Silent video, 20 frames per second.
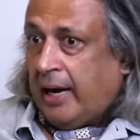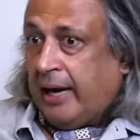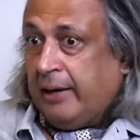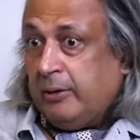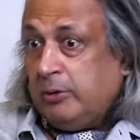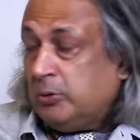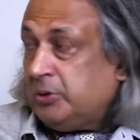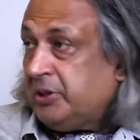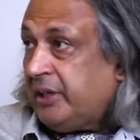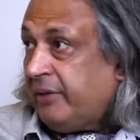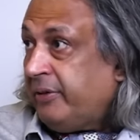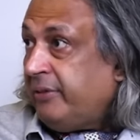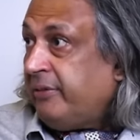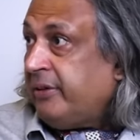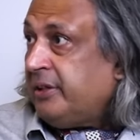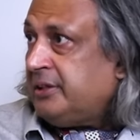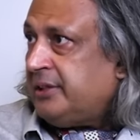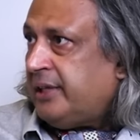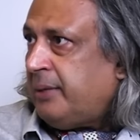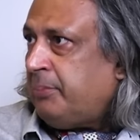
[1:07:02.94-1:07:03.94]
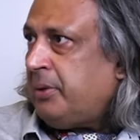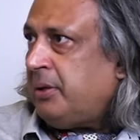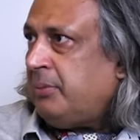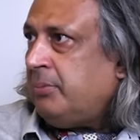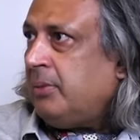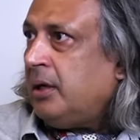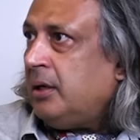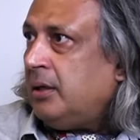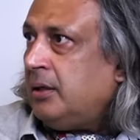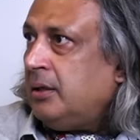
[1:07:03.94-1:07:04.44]
I don't say everyone is happy,
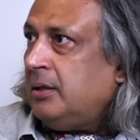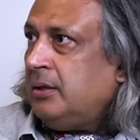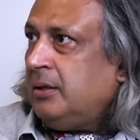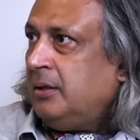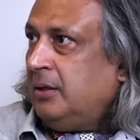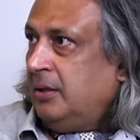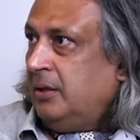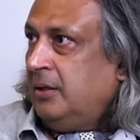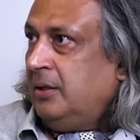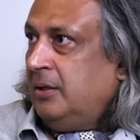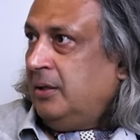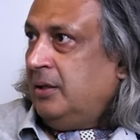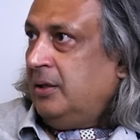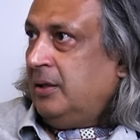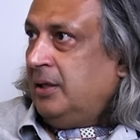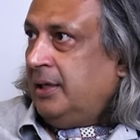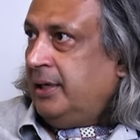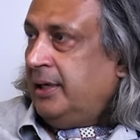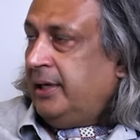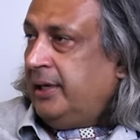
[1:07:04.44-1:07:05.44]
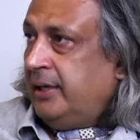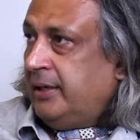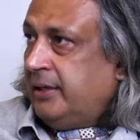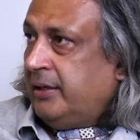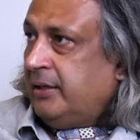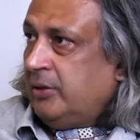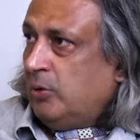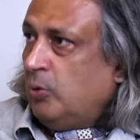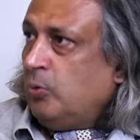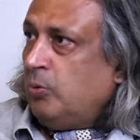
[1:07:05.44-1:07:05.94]
but
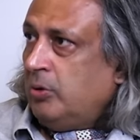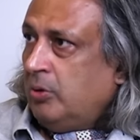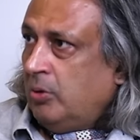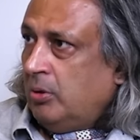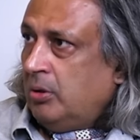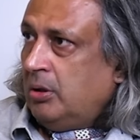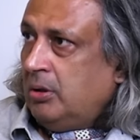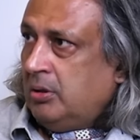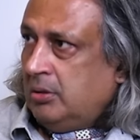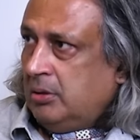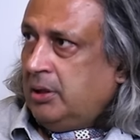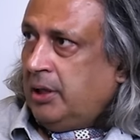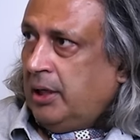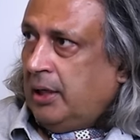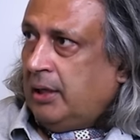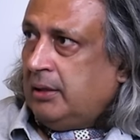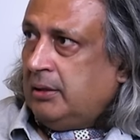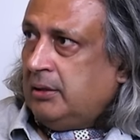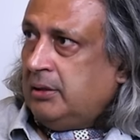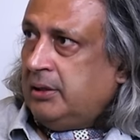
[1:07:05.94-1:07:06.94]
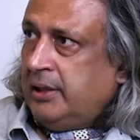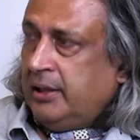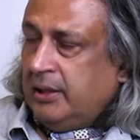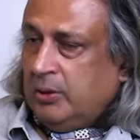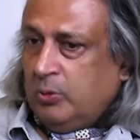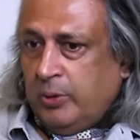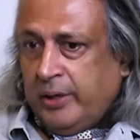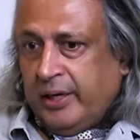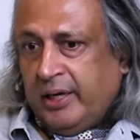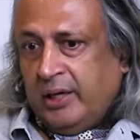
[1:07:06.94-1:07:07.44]
overall, macro. Yeah, they are
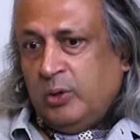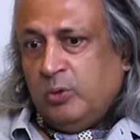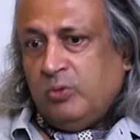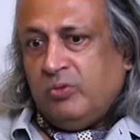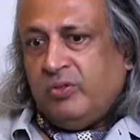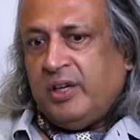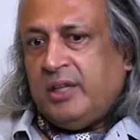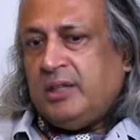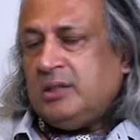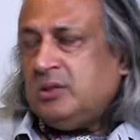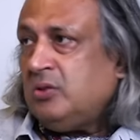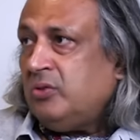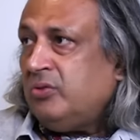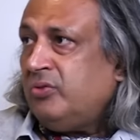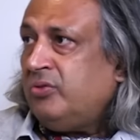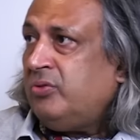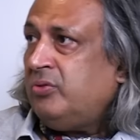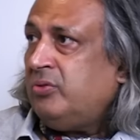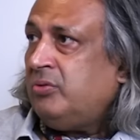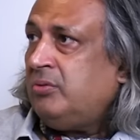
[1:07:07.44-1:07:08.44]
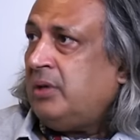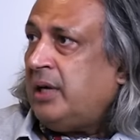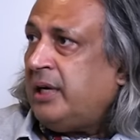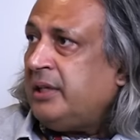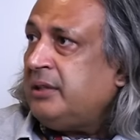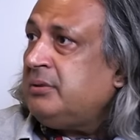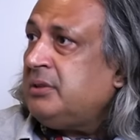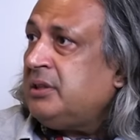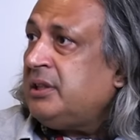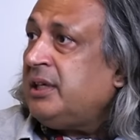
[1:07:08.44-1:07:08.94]
going into phase of
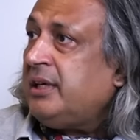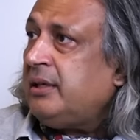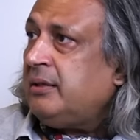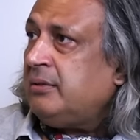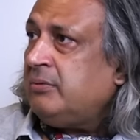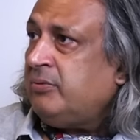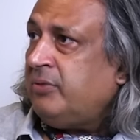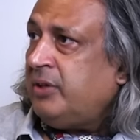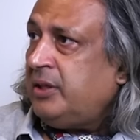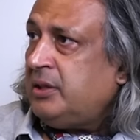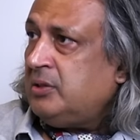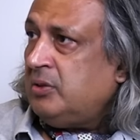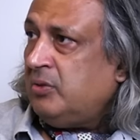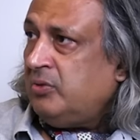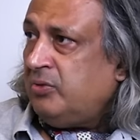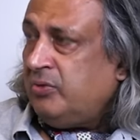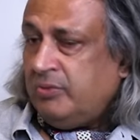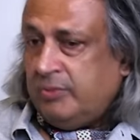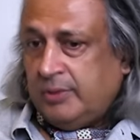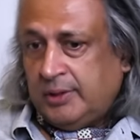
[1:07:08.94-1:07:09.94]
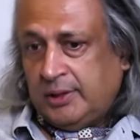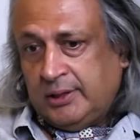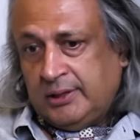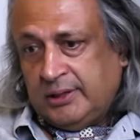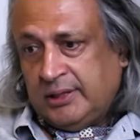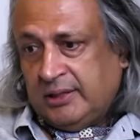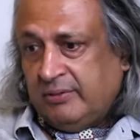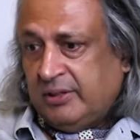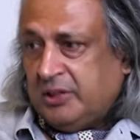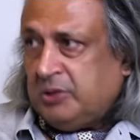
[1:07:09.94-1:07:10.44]
IFC, phase of
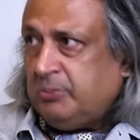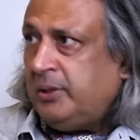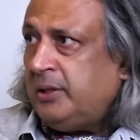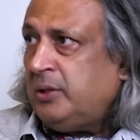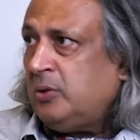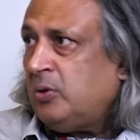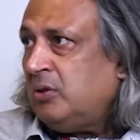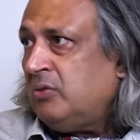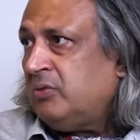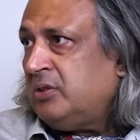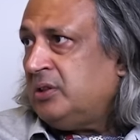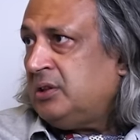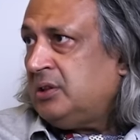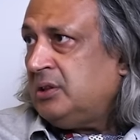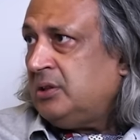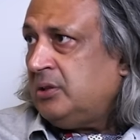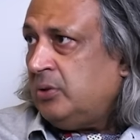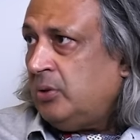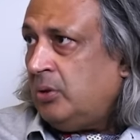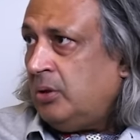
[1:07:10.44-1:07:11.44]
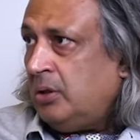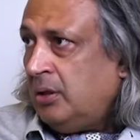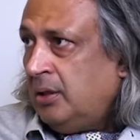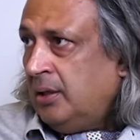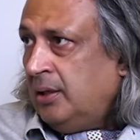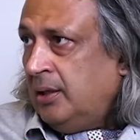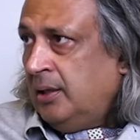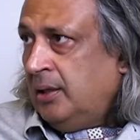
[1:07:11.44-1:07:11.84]
these investment conferences and all.